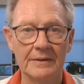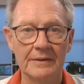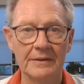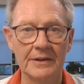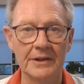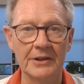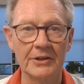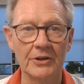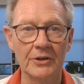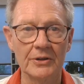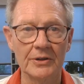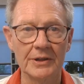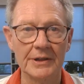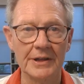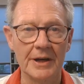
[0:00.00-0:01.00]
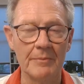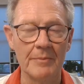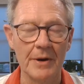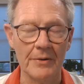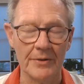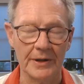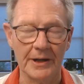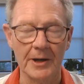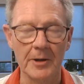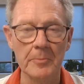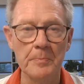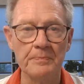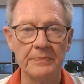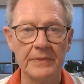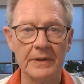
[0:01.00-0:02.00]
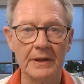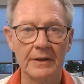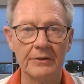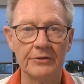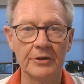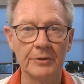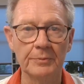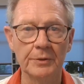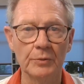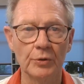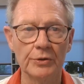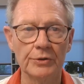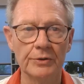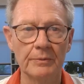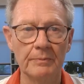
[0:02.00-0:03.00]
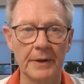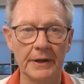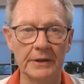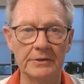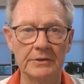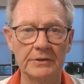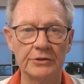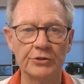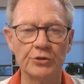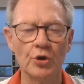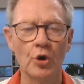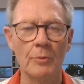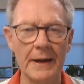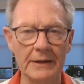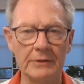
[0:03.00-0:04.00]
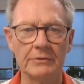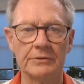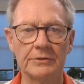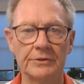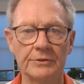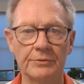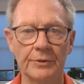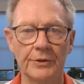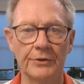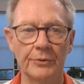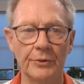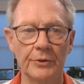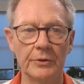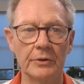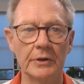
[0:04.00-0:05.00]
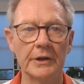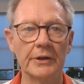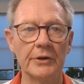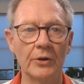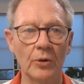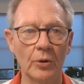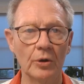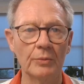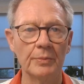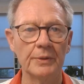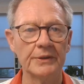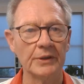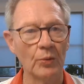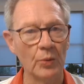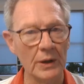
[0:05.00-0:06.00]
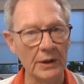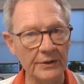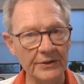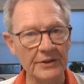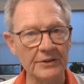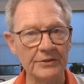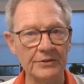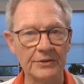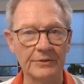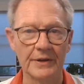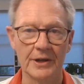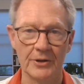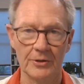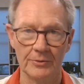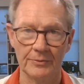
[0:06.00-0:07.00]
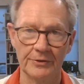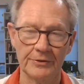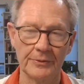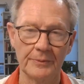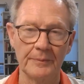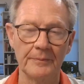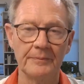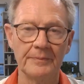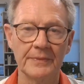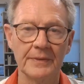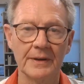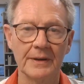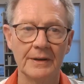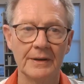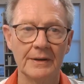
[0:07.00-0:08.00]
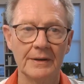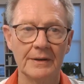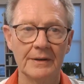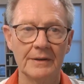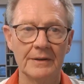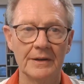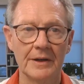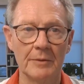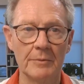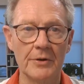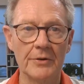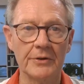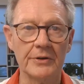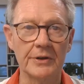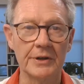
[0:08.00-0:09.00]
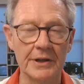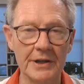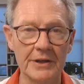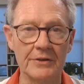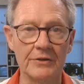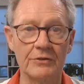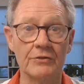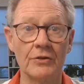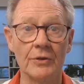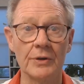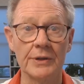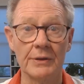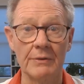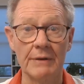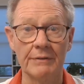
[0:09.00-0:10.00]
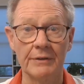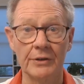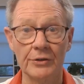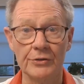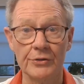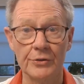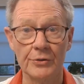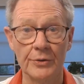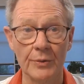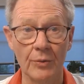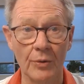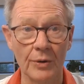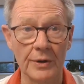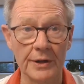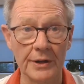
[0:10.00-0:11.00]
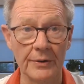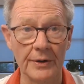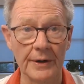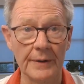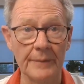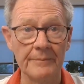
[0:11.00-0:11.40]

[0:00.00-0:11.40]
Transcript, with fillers: In early America, simple wooden beds and straw mattresses were the rule in all but the wealthiest of homes. American inns during the Revolutionary War era